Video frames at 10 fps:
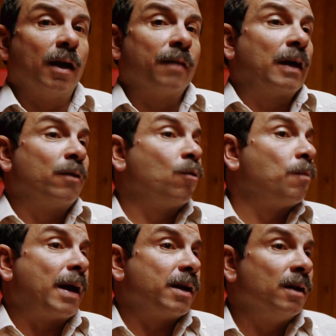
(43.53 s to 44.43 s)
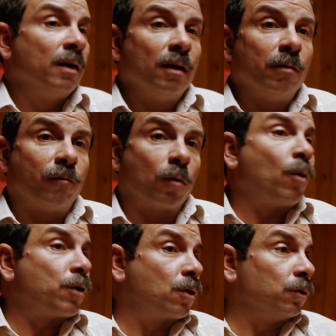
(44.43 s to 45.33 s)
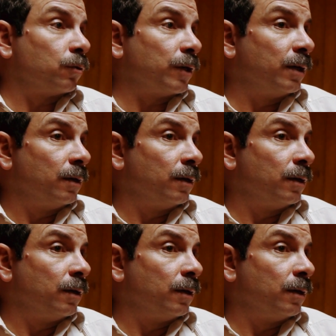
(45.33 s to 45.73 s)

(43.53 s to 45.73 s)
and that nobody from other country,